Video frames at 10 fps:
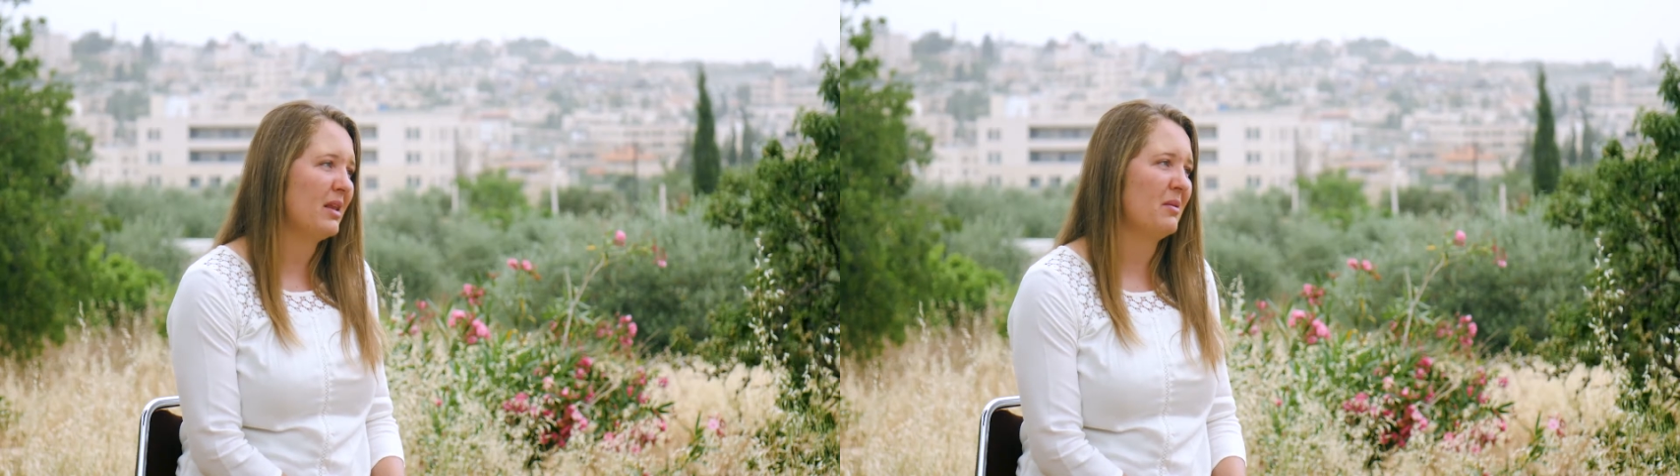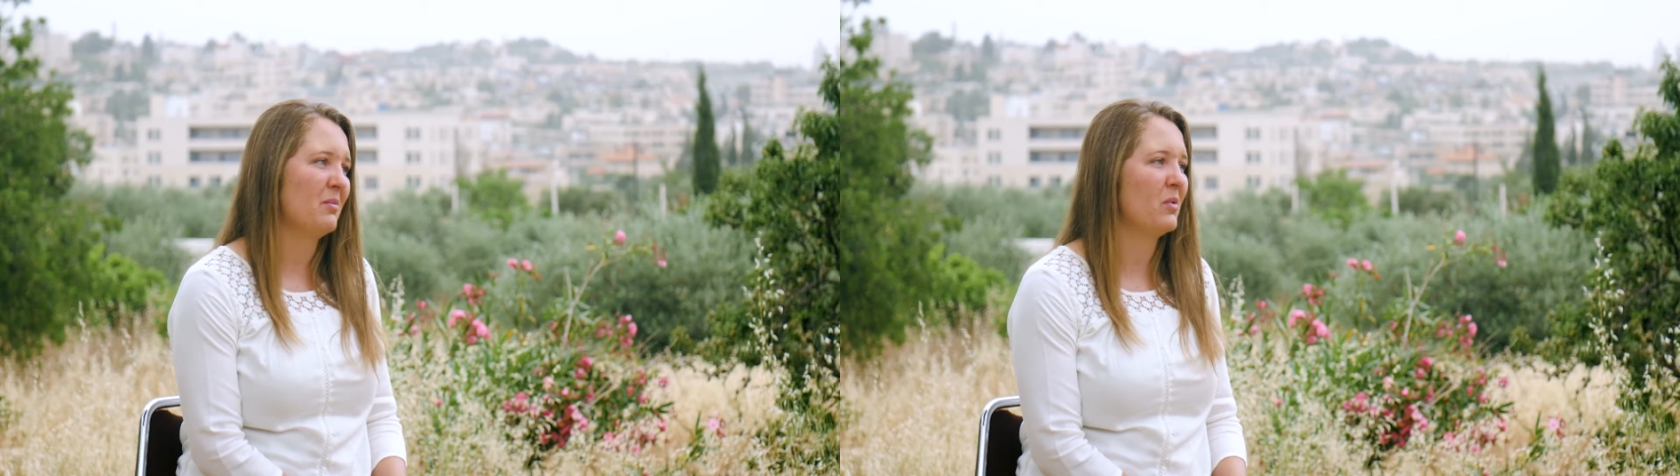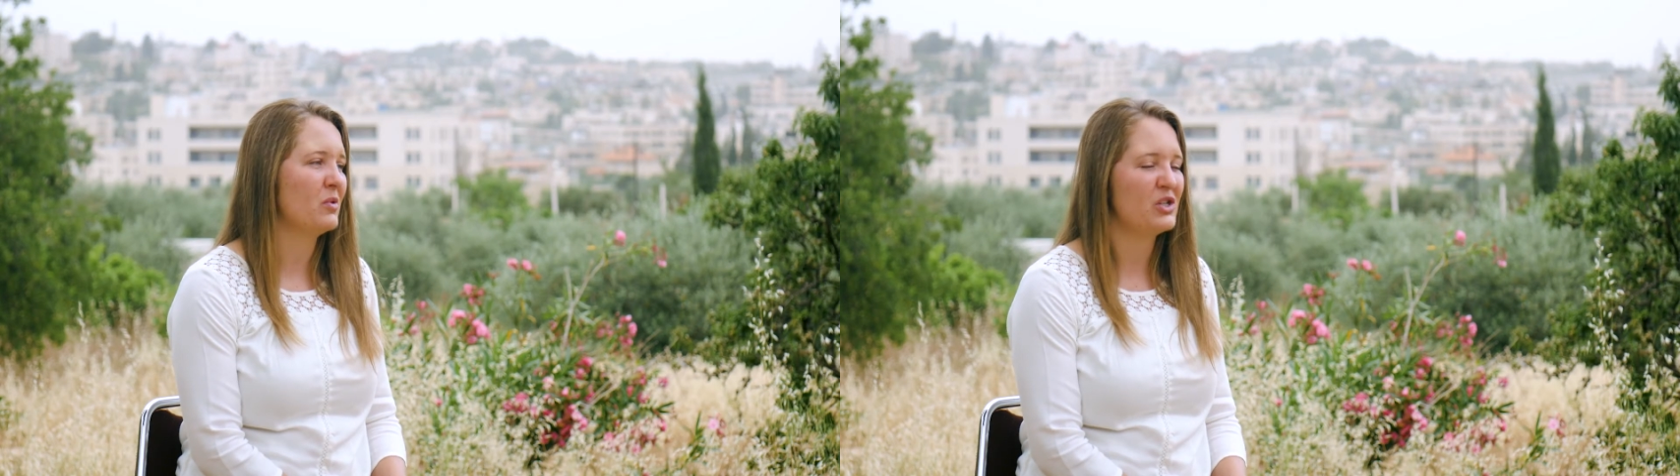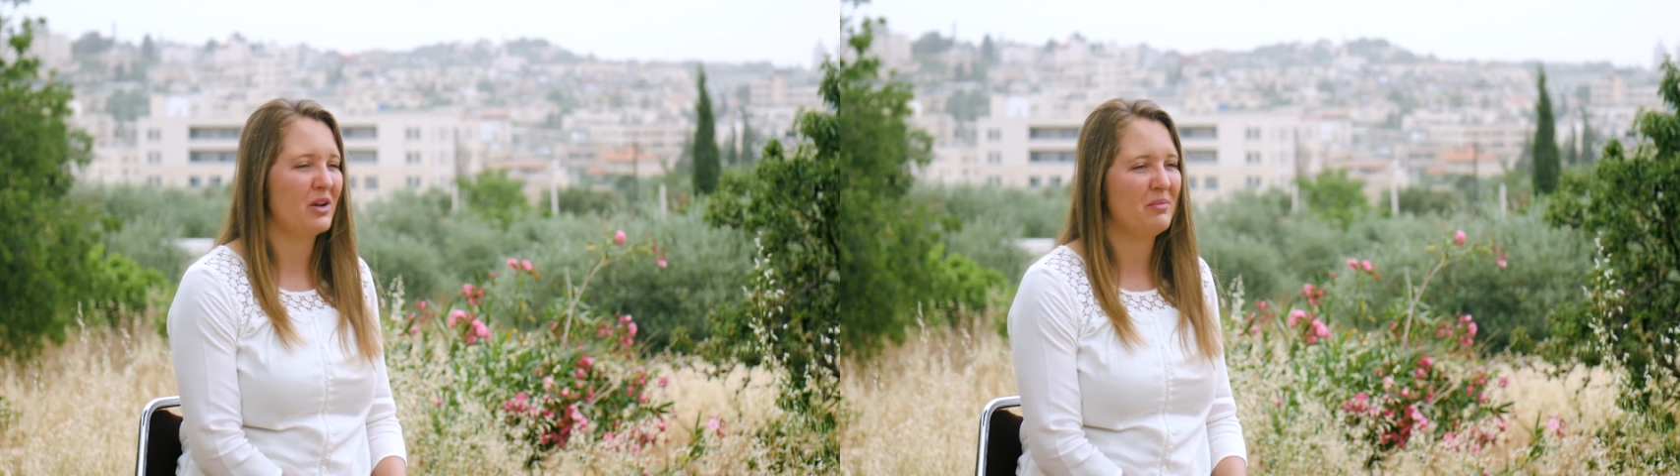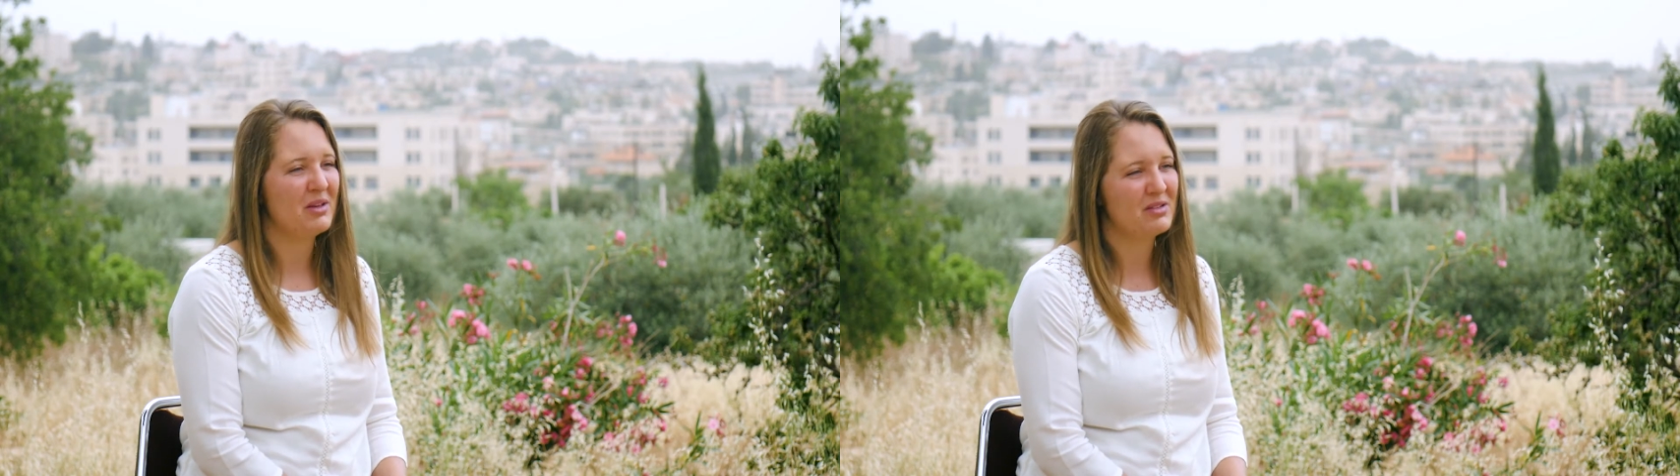and we'll share
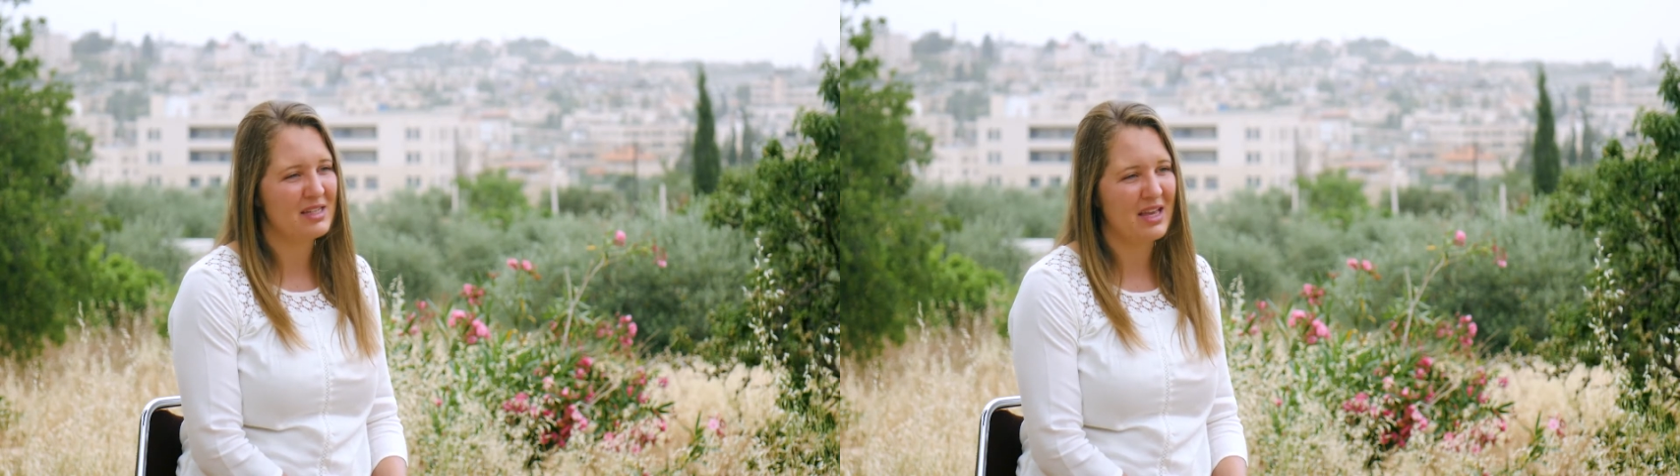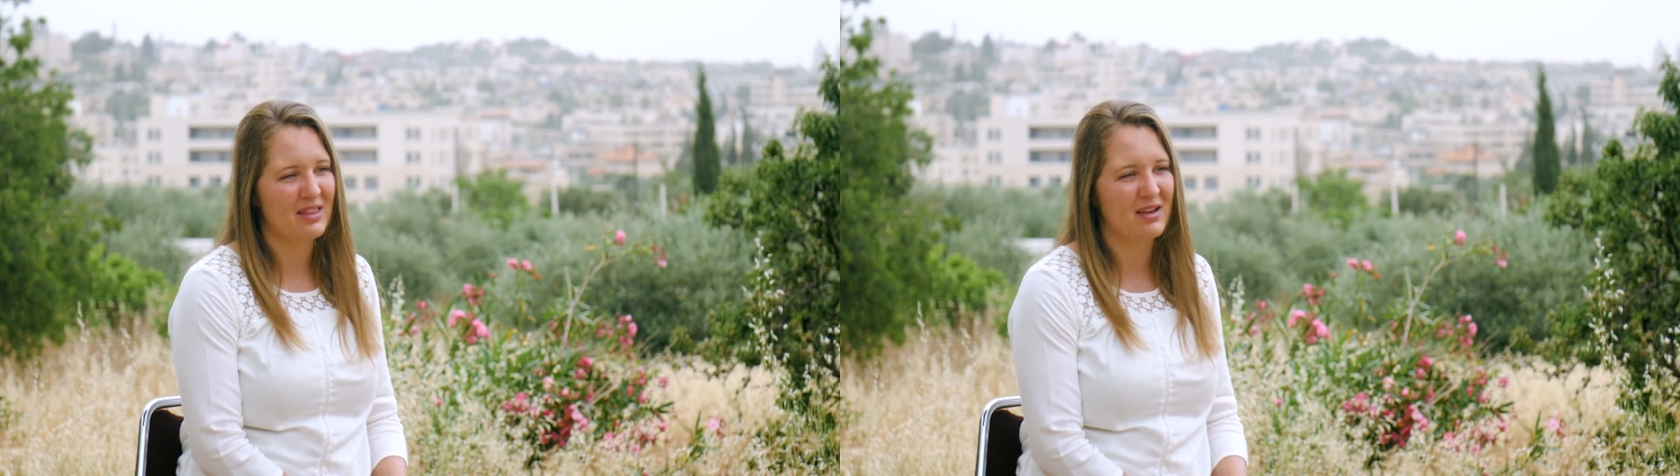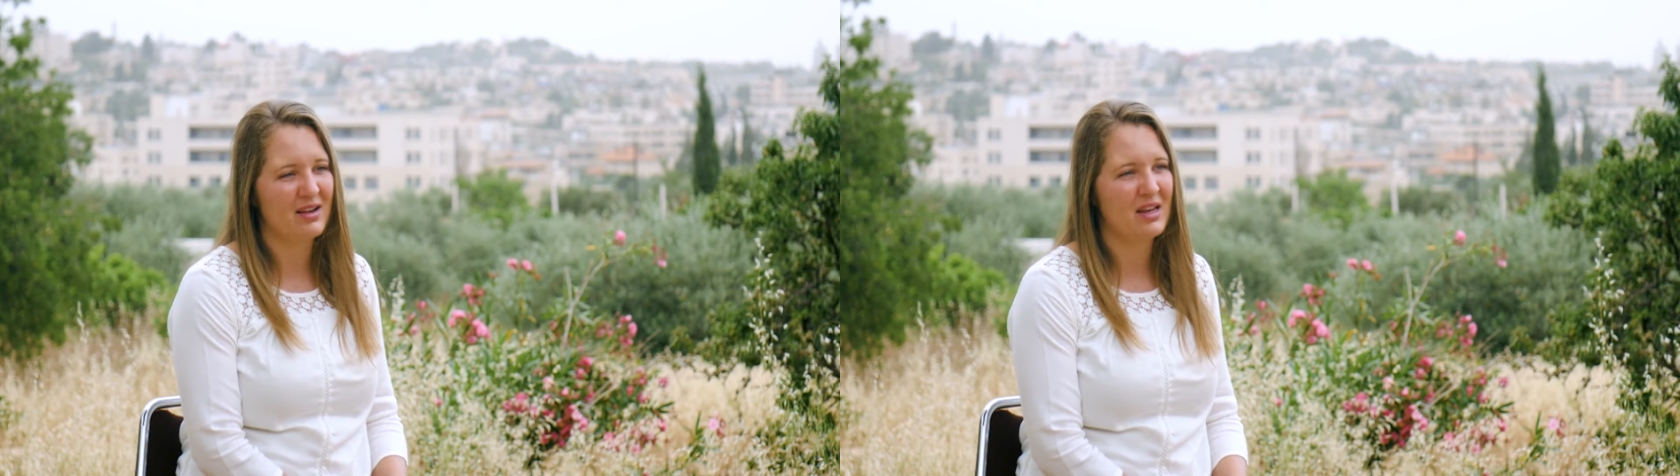a meal together,